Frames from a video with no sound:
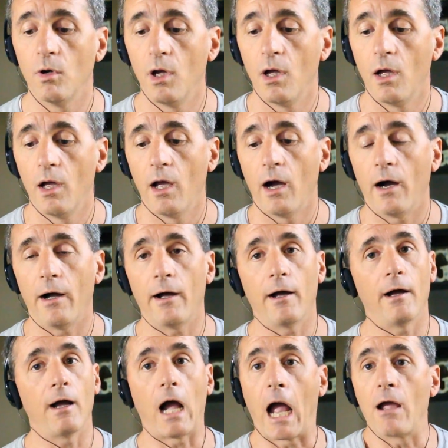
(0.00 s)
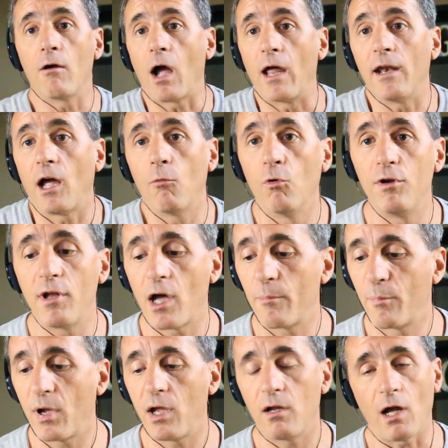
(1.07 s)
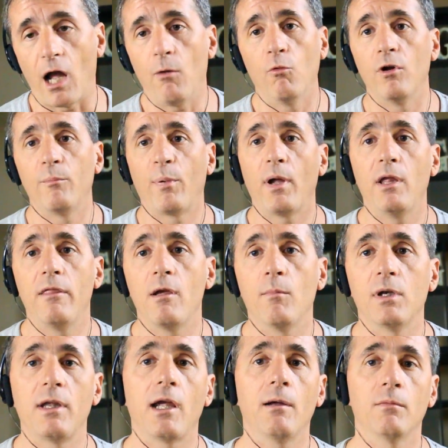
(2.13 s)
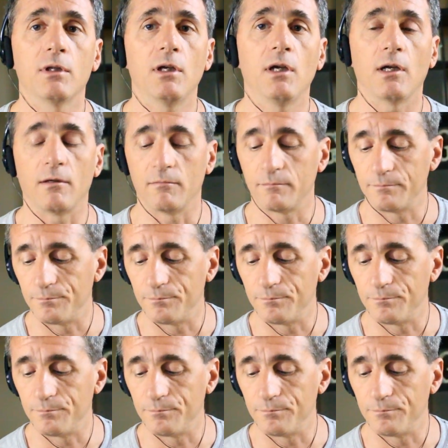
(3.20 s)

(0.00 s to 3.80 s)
Right. I would not pay. I wouldn't pay them a damn thing.